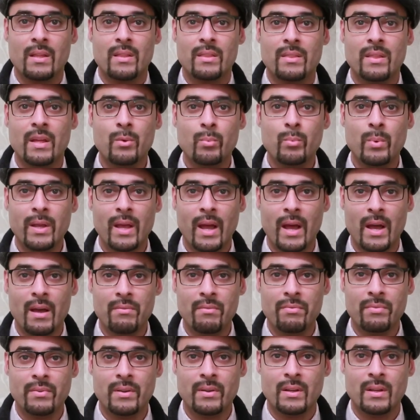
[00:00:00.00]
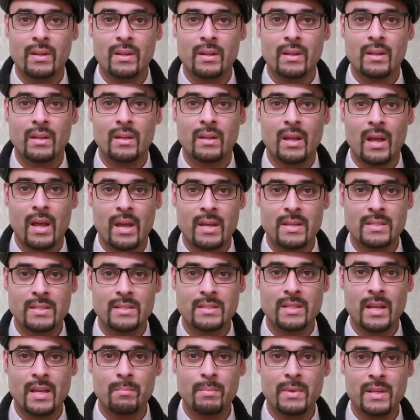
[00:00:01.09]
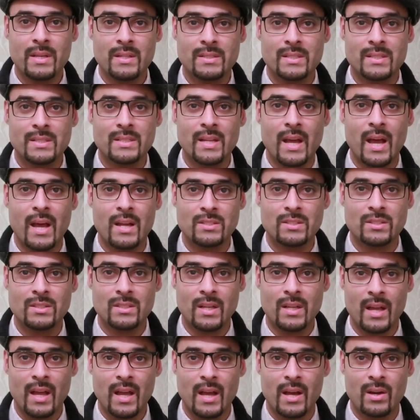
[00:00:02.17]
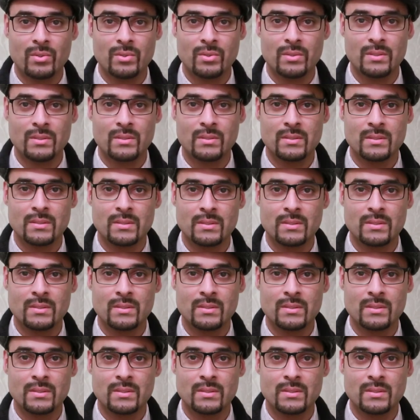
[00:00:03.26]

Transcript: Then we have a semi-detached house.